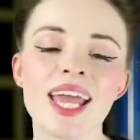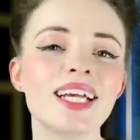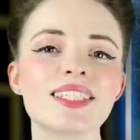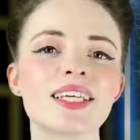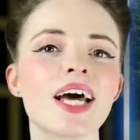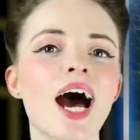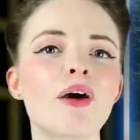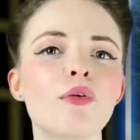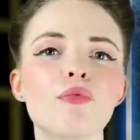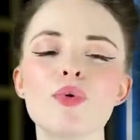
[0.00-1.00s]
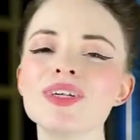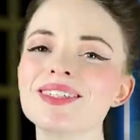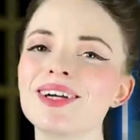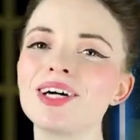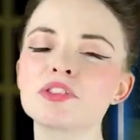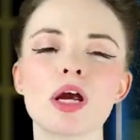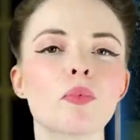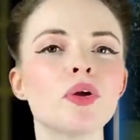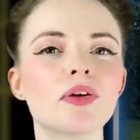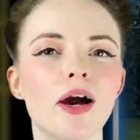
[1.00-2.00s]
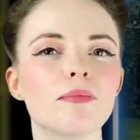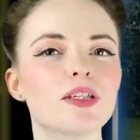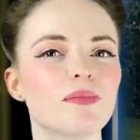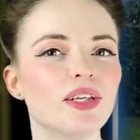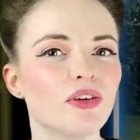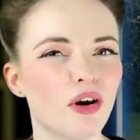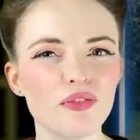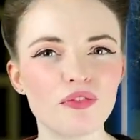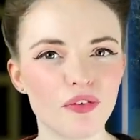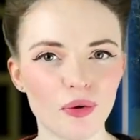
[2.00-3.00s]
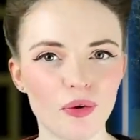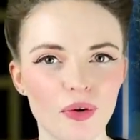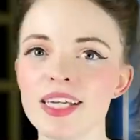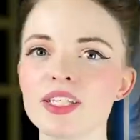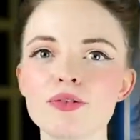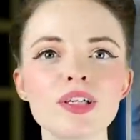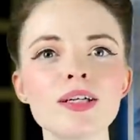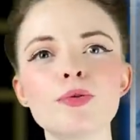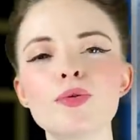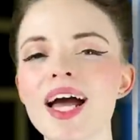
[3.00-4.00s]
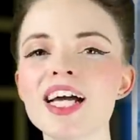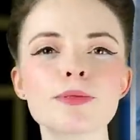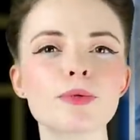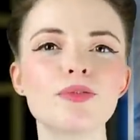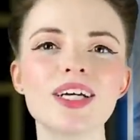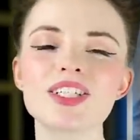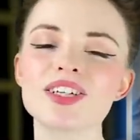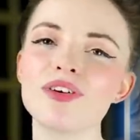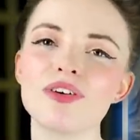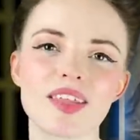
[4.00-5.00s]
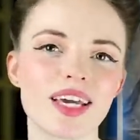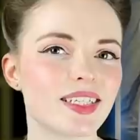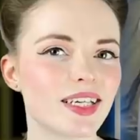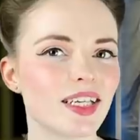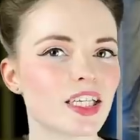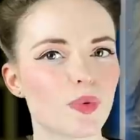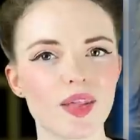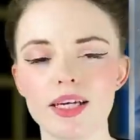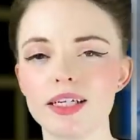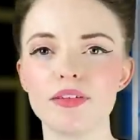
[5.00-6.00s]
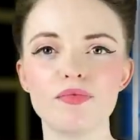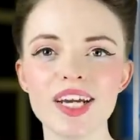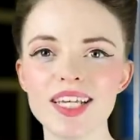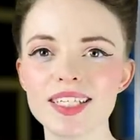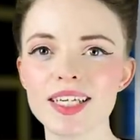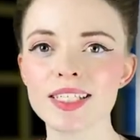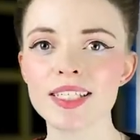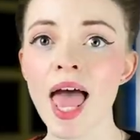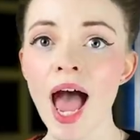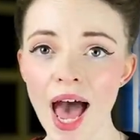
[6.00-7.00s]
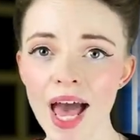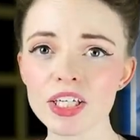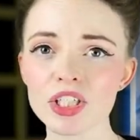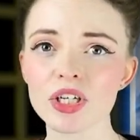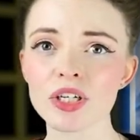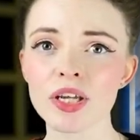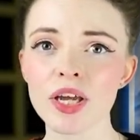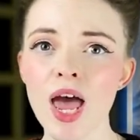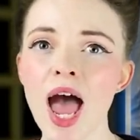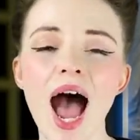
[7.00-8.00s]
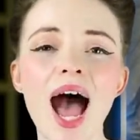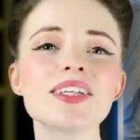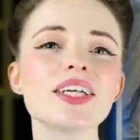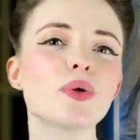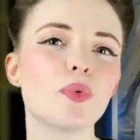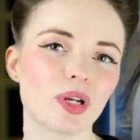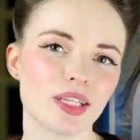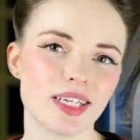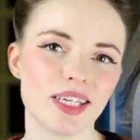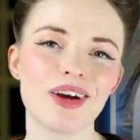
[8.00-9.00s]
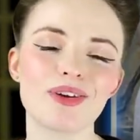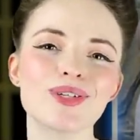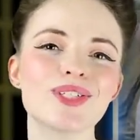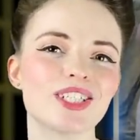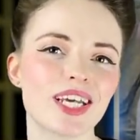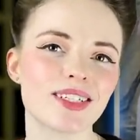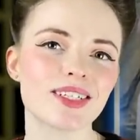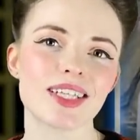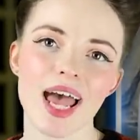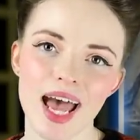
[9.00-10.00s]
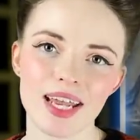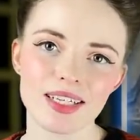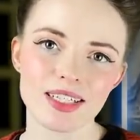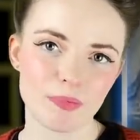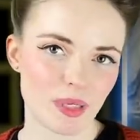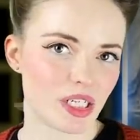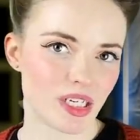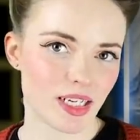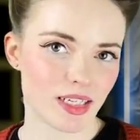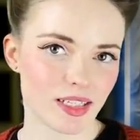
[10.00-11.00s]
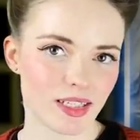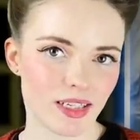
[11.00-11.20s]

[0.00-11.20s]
It's an hour of what Star Trek would come to be known for cerebral exploration of their dealings with alien races action, and equality across genders and species.